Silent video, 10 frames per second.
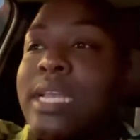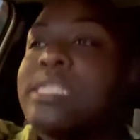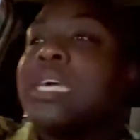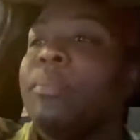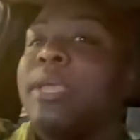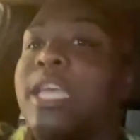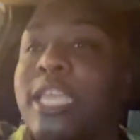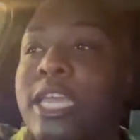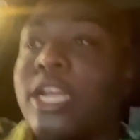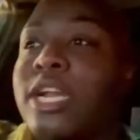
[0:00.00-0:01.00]
is going to be a
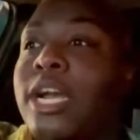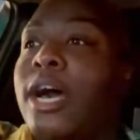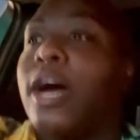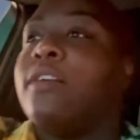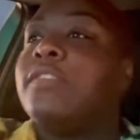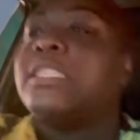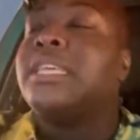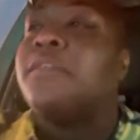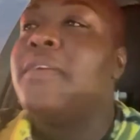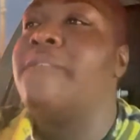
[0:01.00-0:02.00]
year of
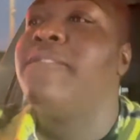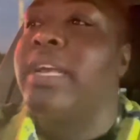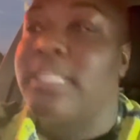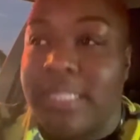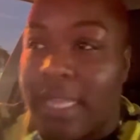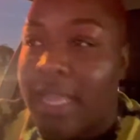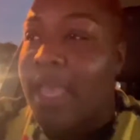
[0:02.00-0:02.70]
self-investing